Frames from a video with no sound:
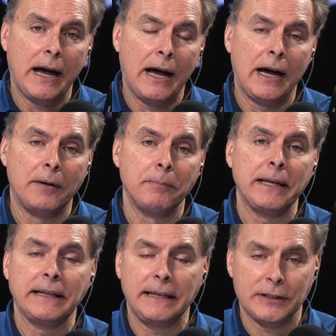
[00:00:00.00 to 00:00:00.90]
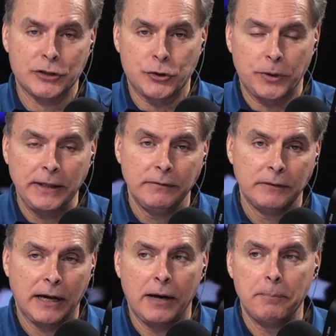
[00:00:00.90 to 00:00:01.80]
in history,
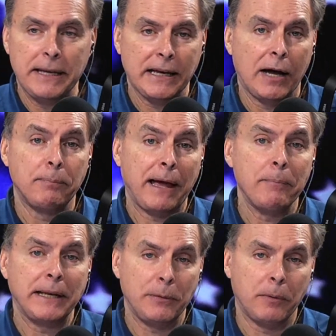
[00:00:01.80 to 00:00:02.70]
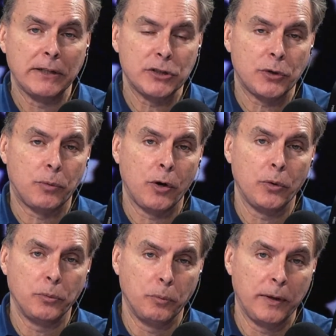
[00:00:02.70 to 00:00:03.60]
being up that many months in a
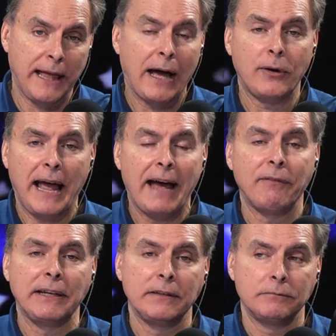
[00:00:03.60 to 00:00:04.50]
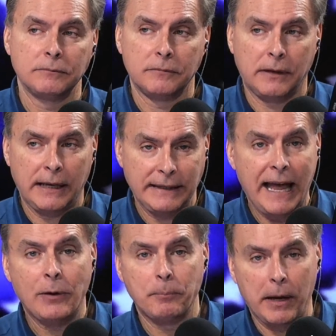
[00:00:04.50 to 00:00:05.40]
row without having a
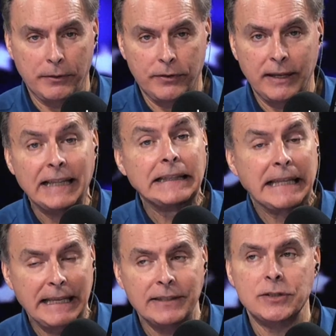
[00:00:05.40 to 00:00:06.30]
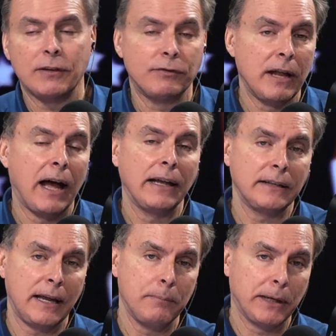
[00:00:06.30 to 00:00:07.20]
down month, at least, if
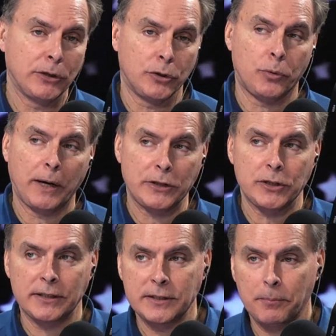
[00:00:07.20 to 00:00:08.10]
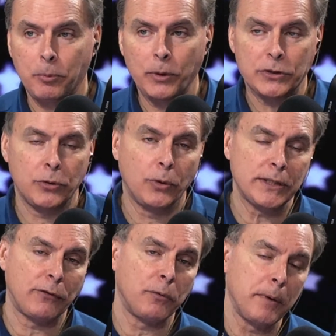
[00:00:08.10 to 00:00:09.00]
not a bigger correction at some point. So you
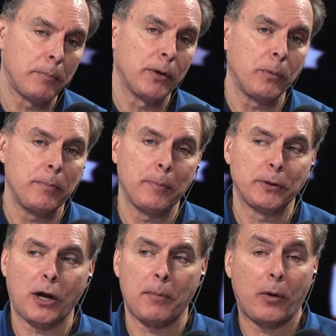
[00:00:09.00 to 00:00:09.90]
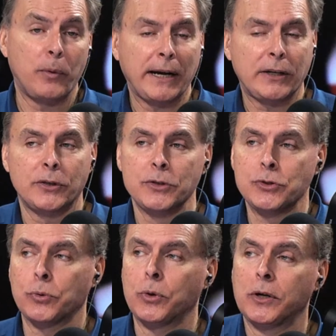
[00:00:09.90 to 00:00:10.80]
always have to remember that when people talk about
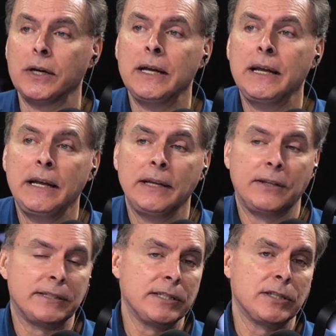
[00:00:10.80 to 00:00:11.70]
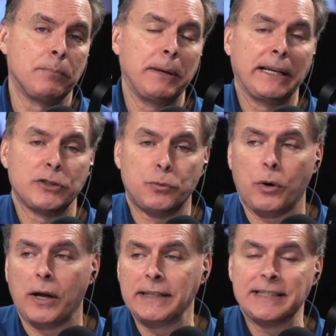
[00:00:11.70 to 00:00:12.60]
records or this is the biggest
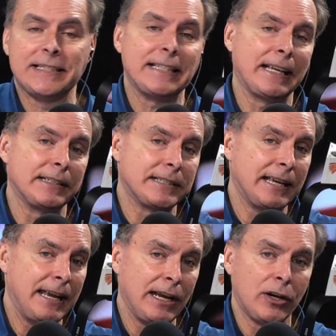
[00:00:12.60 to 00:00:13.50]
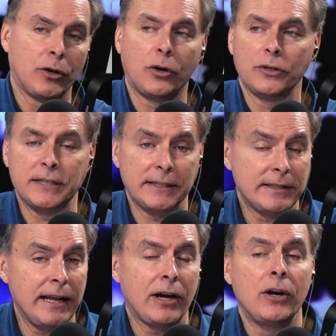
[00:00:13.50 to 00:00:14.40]
run since here or
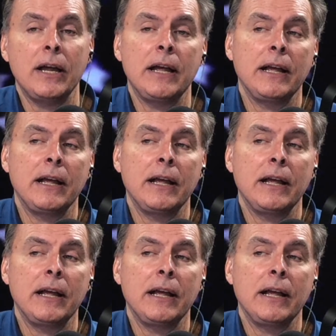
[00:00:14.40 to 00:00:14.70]
since there,